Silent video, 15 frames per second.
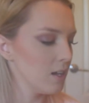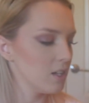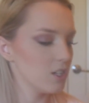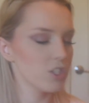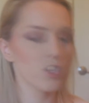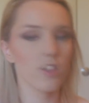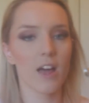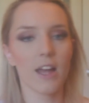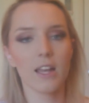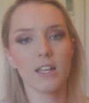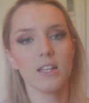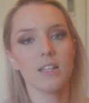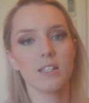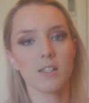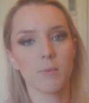So that
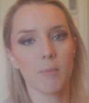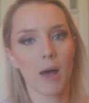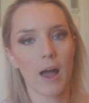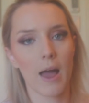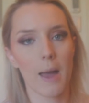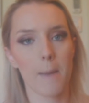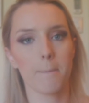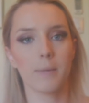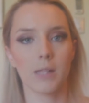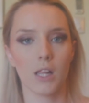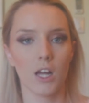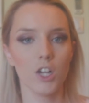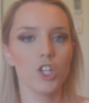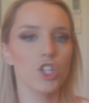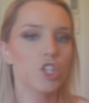is my
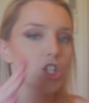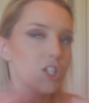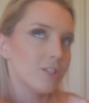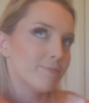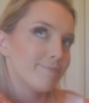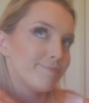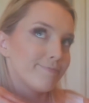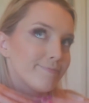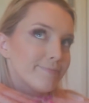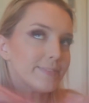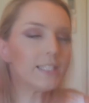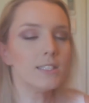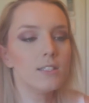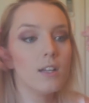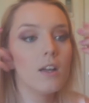blush.
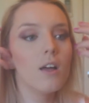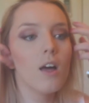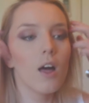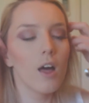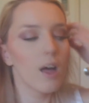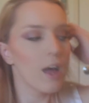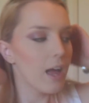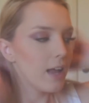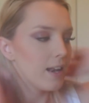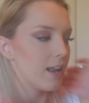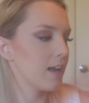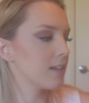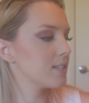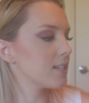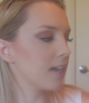And
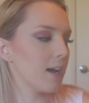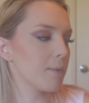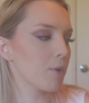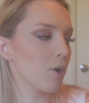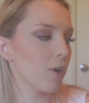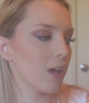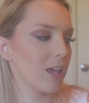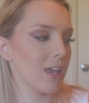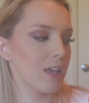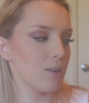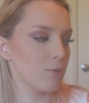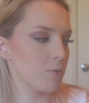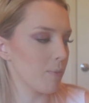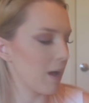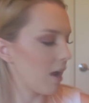next I'm going in
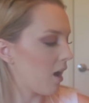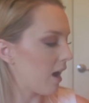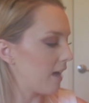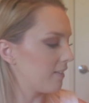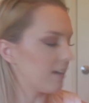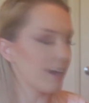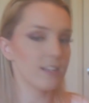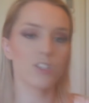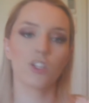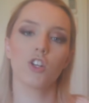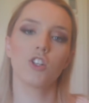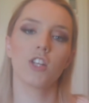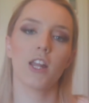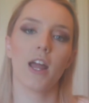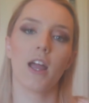with my highlight. So
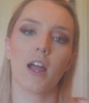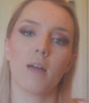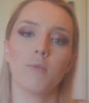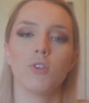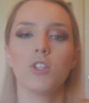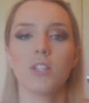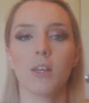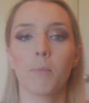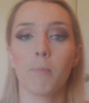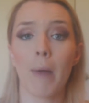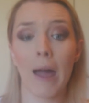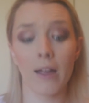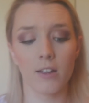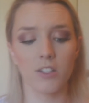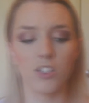today I'm using
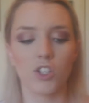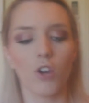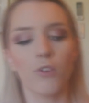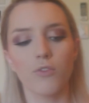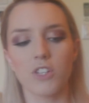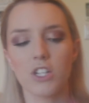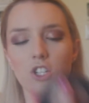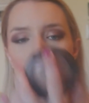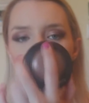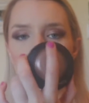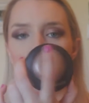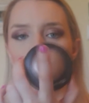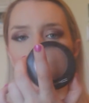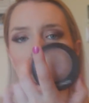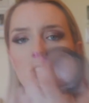MAC Soft and
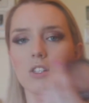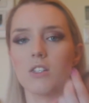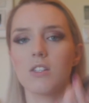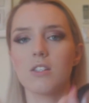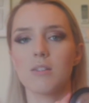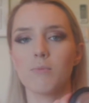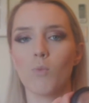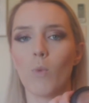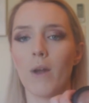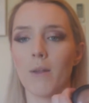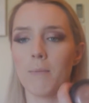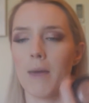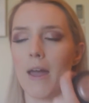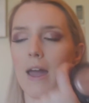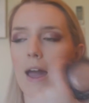Gentle. This is one of
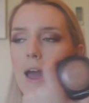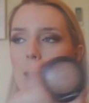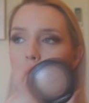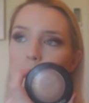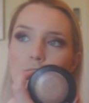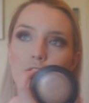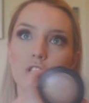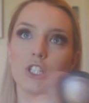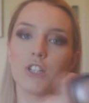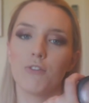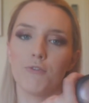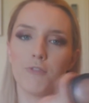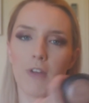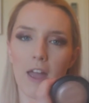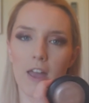my absolute
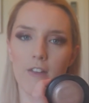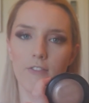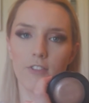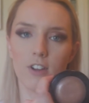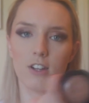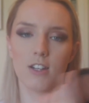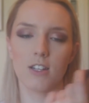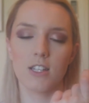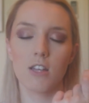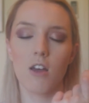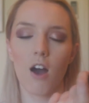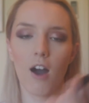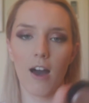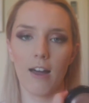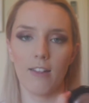favourite
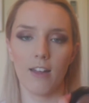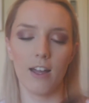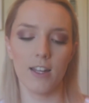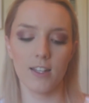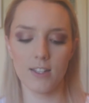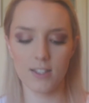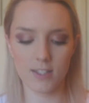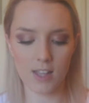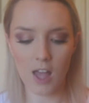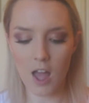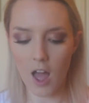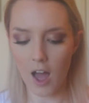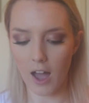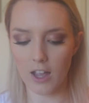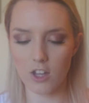highlighters.
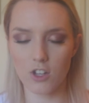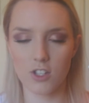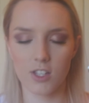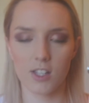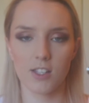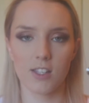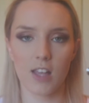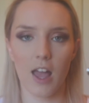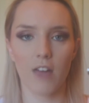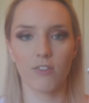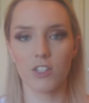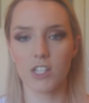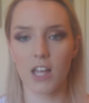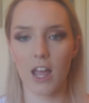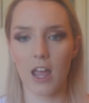I use this
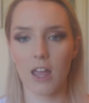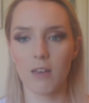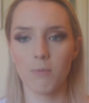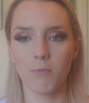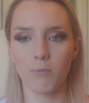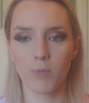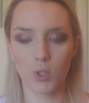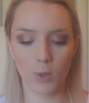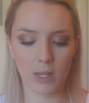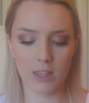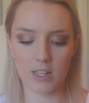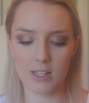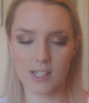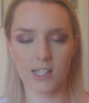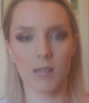every day between
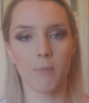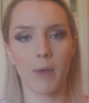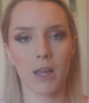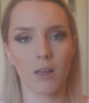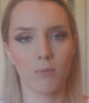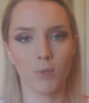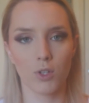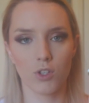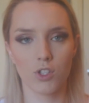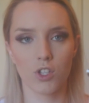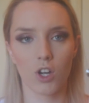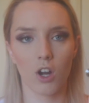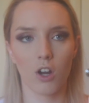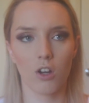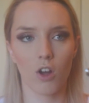this and Becca
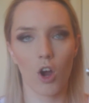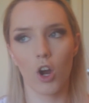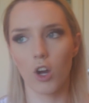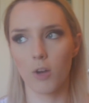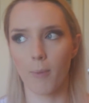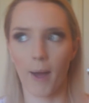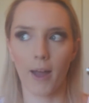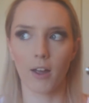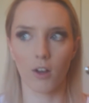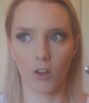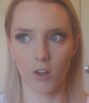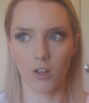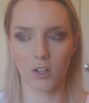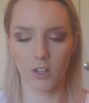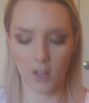Moonstone. Oh my
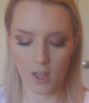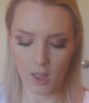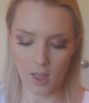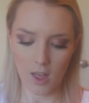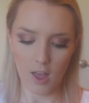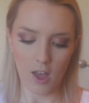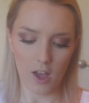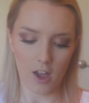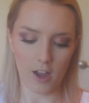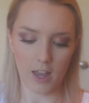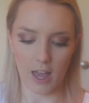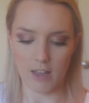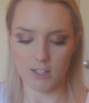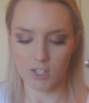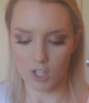god.
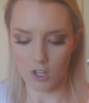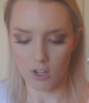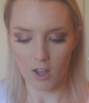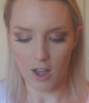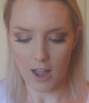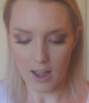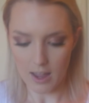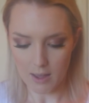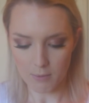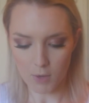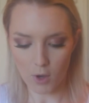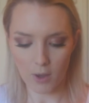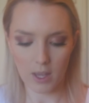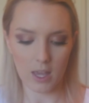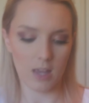Okay, so I am
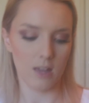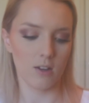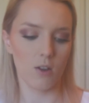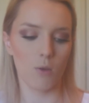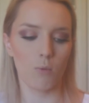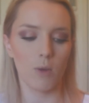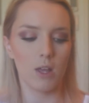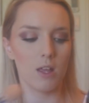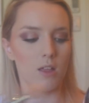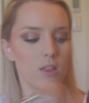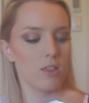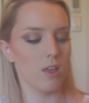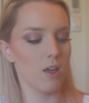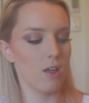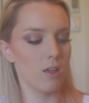going in
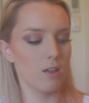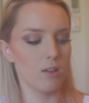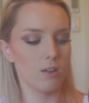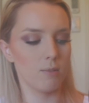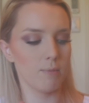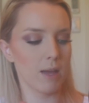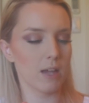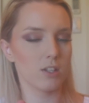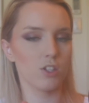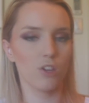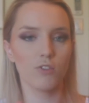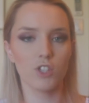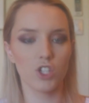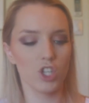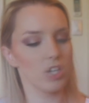with MAC
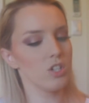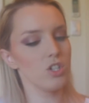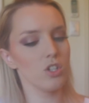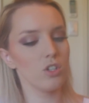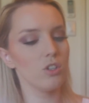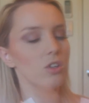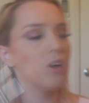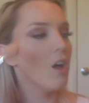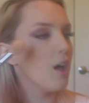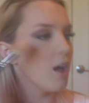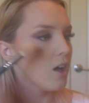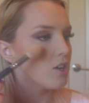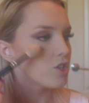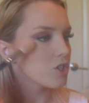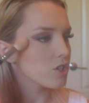Soft and Gentle
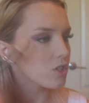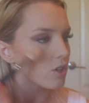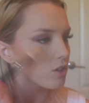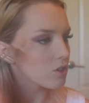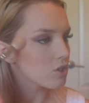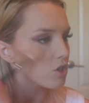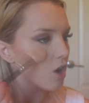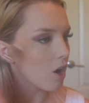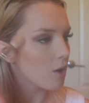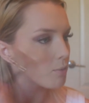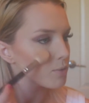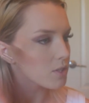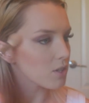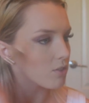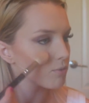just on the
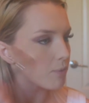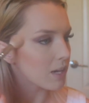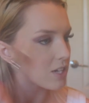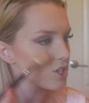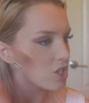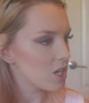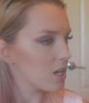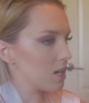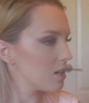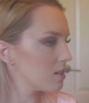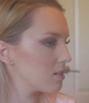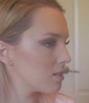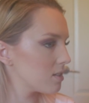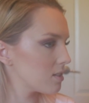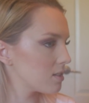tops of my
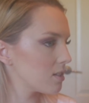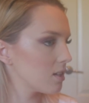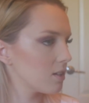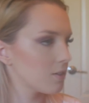cheeks,